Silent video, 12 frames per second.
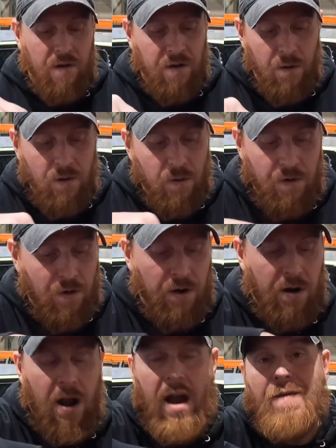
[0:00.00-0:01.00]
so you
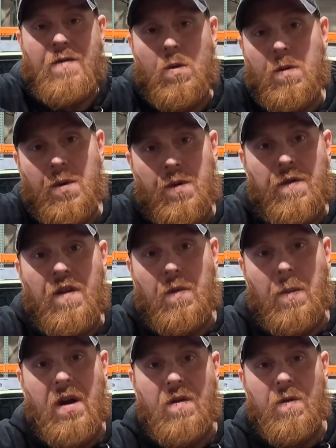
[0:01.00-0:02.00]
shouldn't have to remove the
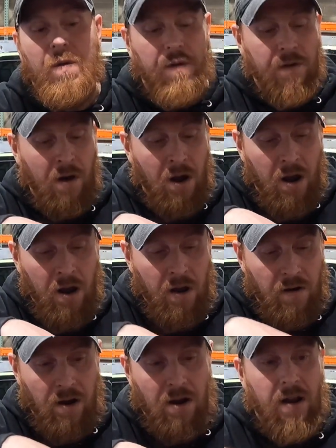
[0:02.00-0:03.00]
spacers
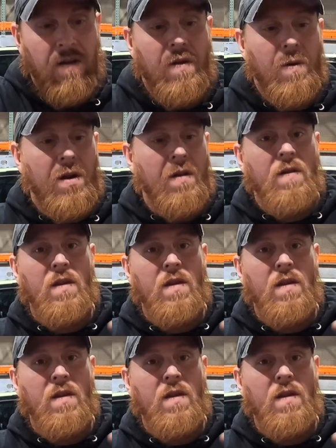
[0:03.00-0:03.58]
to get to it.